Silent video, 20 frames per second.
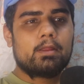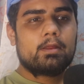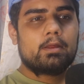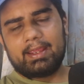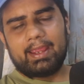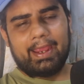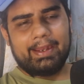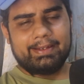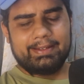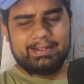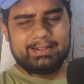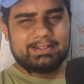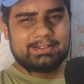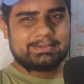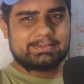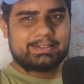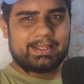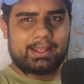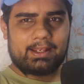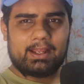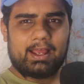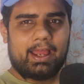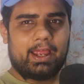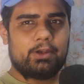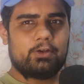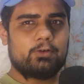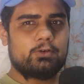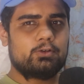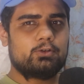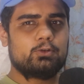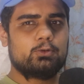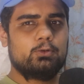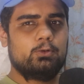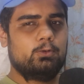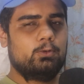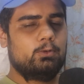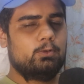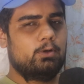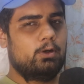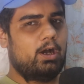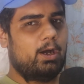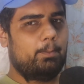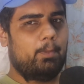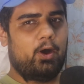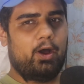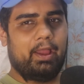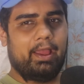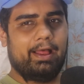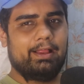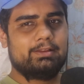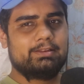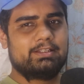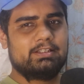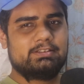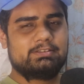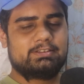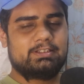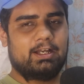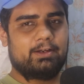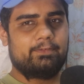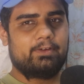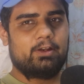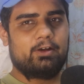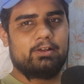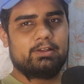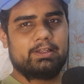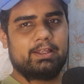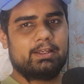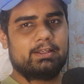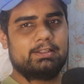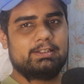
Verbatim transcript: and in this channel i don't do about healthy stuff and all that